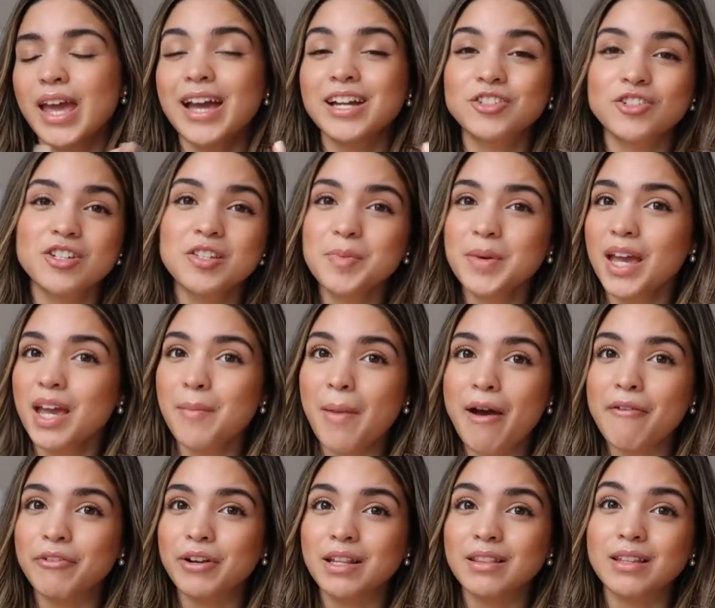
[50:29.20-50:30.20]
it just became
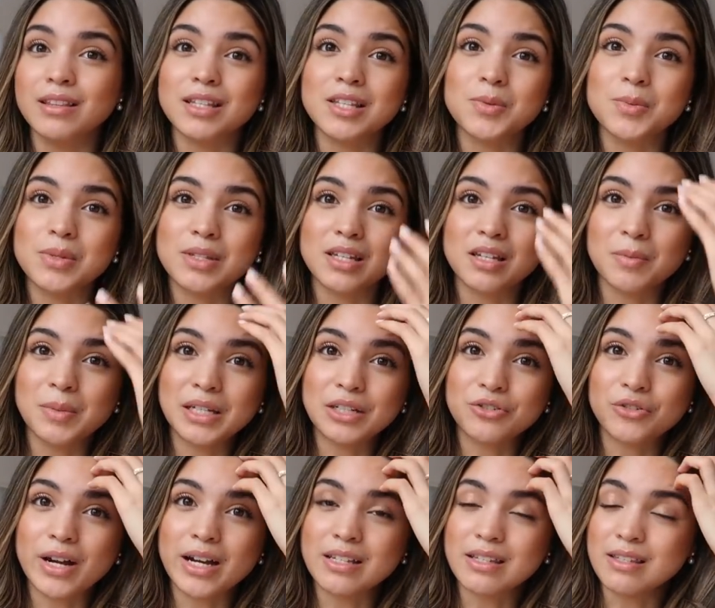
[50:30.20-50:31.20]
evident that this was gonna be a
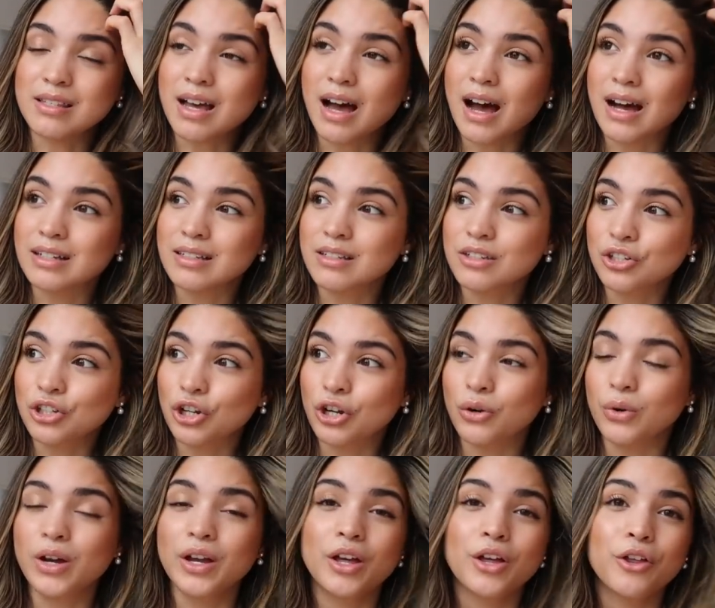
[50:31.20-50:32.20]
dress that, you
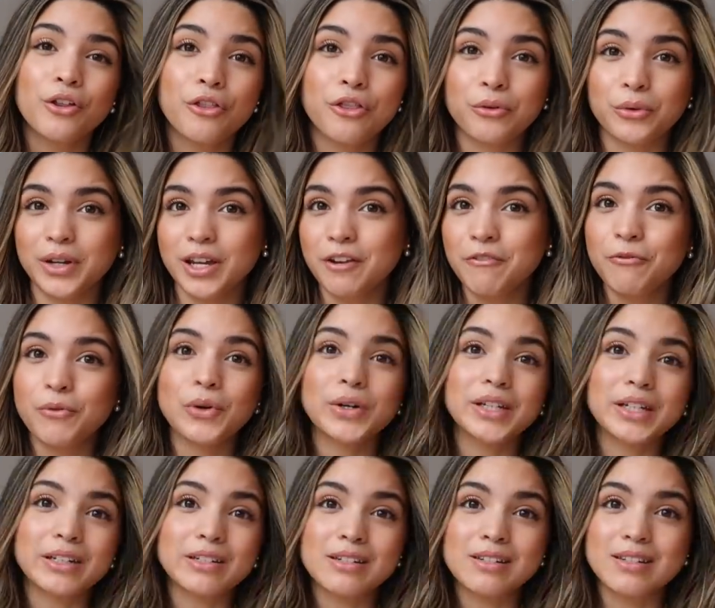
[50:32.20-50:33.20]
know, 3-4
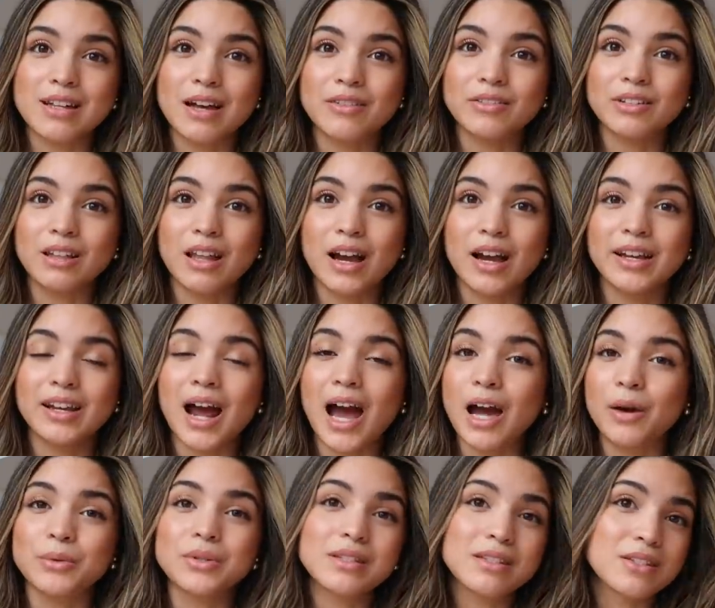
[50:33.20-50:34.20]
years down the line,
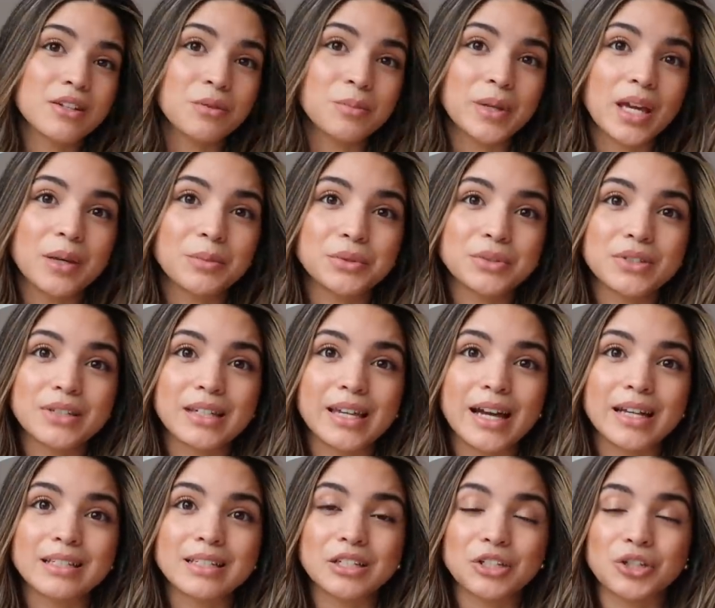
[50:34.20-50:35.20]
I would still be able to
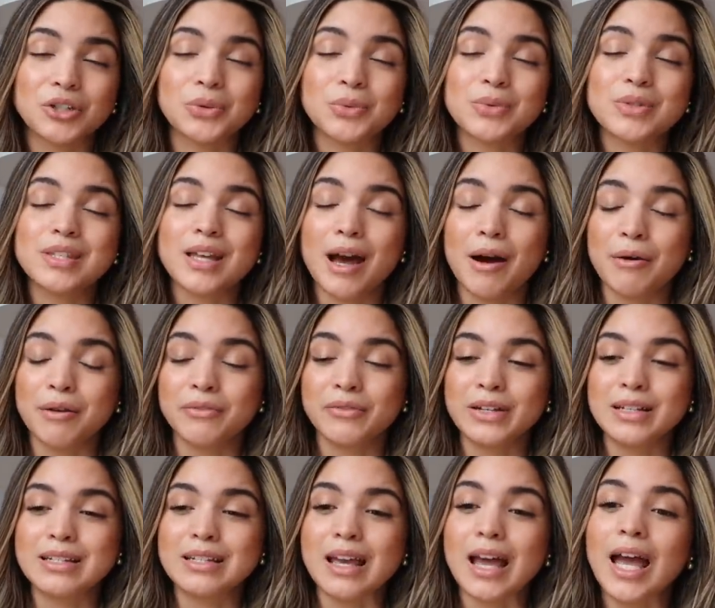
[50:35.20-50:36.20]
get use out of
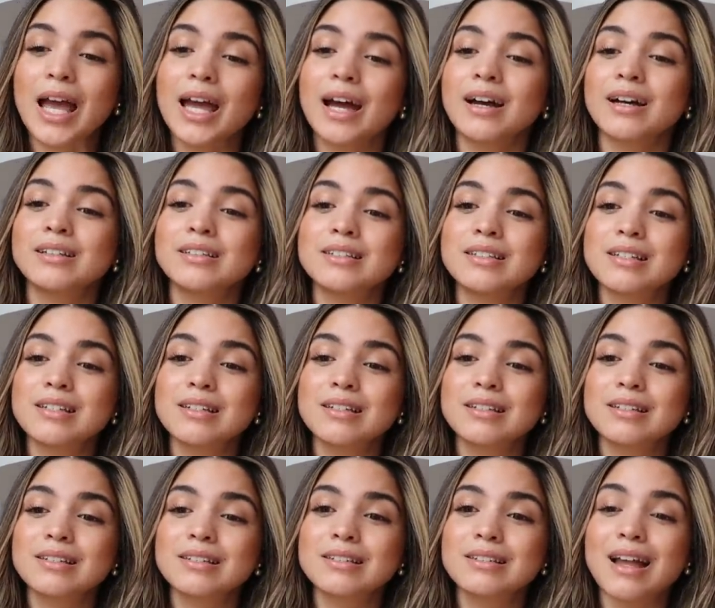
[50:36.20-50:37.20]
it. And
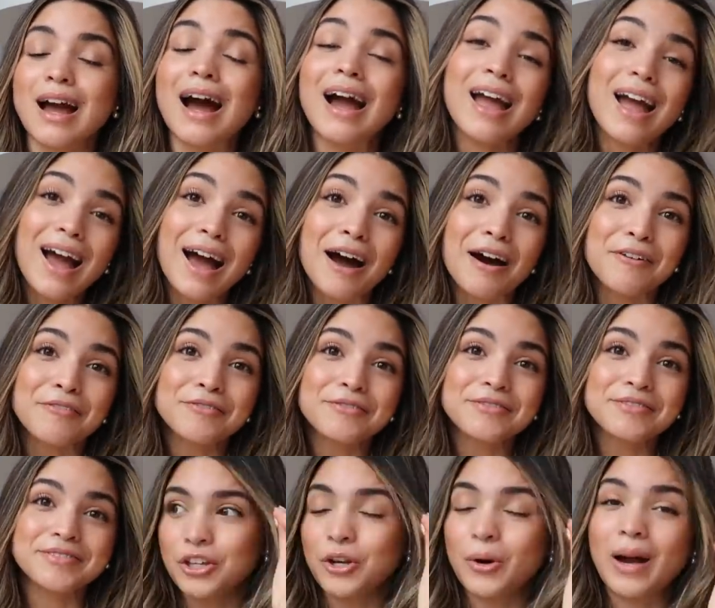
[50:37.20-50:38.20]
I have.
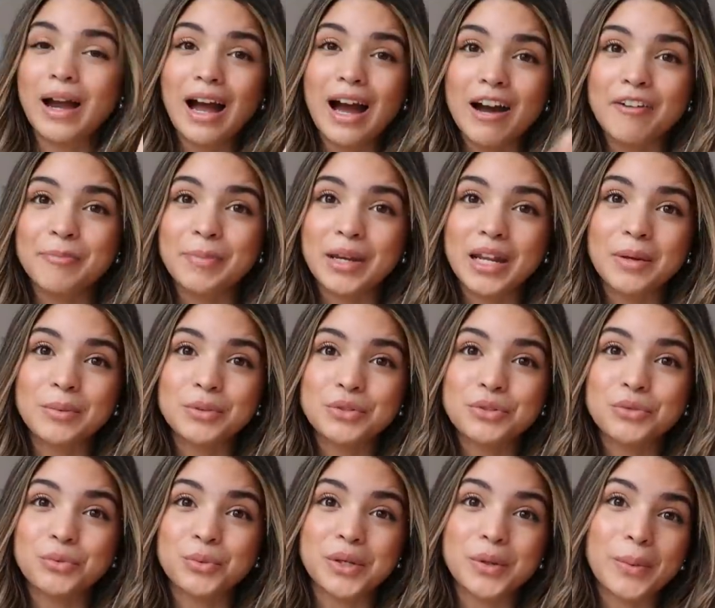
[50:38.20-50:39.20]
You know, I have been able
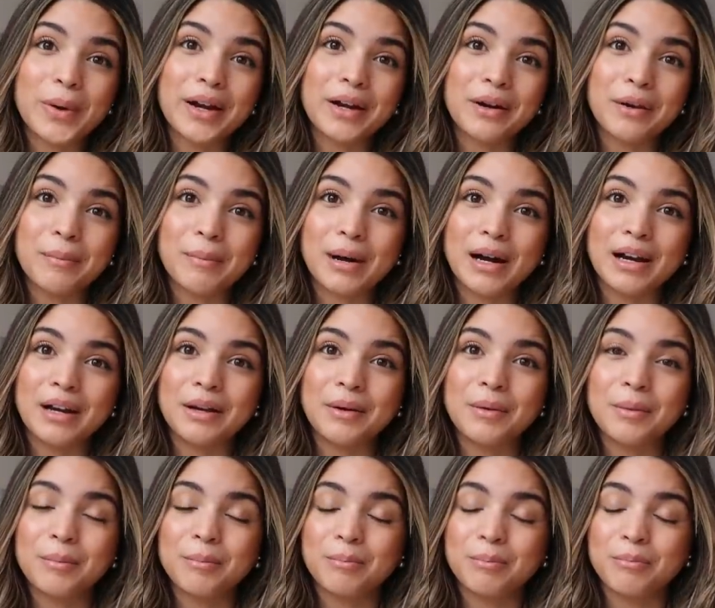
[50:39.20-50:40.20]
to rewear my
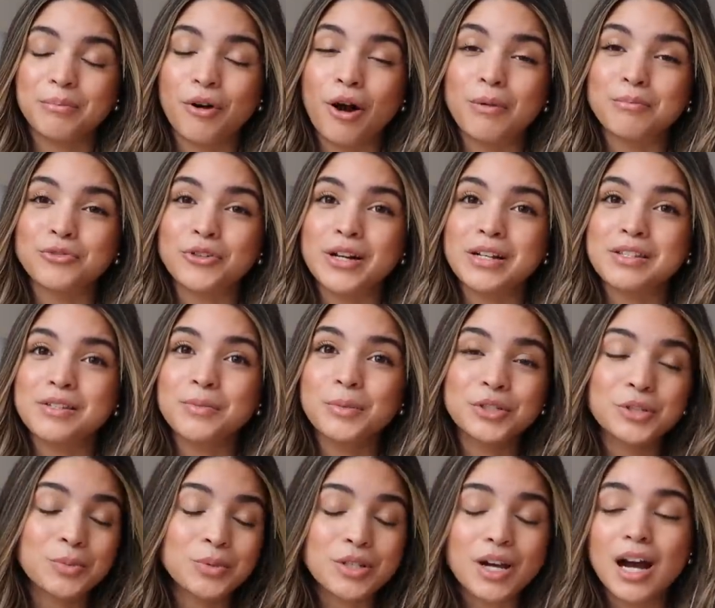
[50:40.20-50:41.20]
prom dress
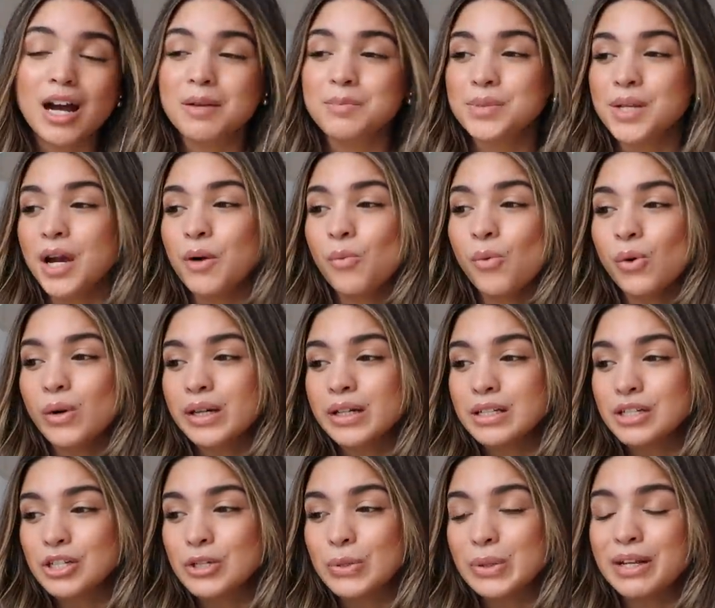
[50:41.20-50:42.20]
multiple times. I wore
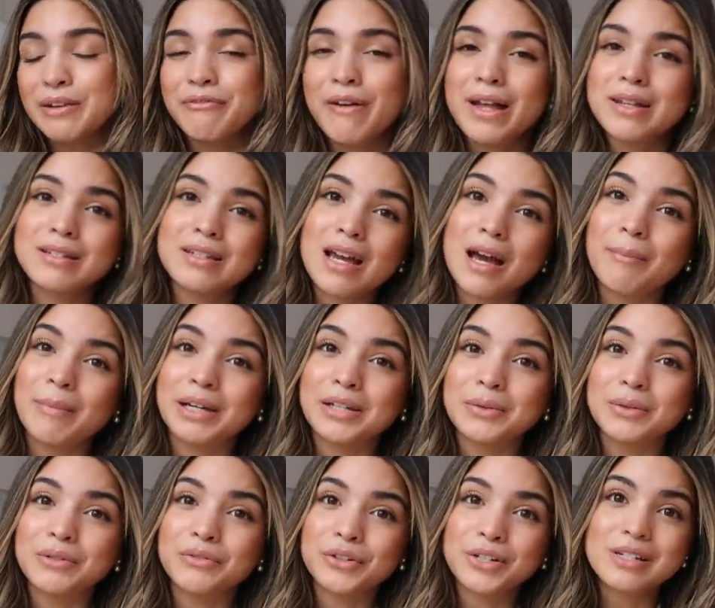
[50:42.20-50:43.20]
it to an event at my
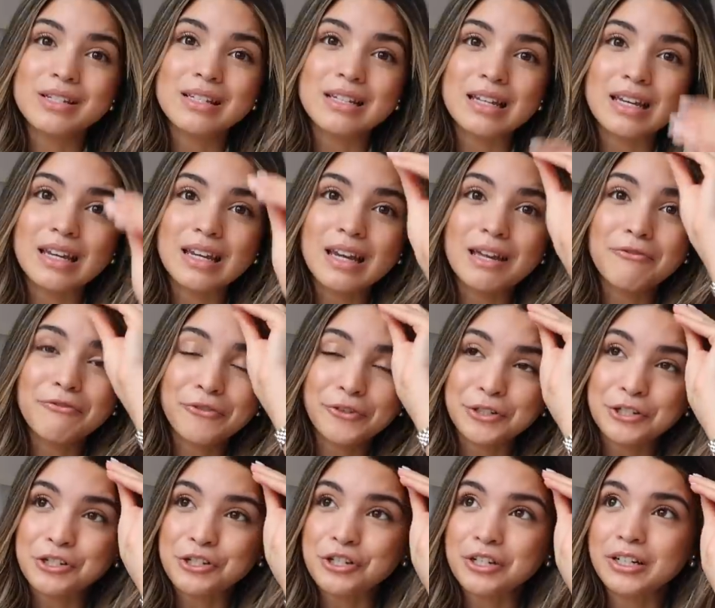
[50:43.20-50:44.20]
university in
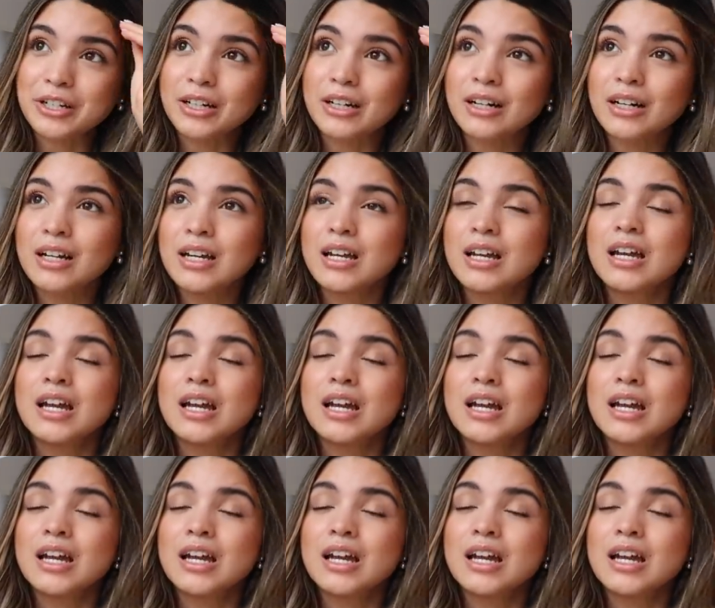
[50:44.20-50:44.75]
first year.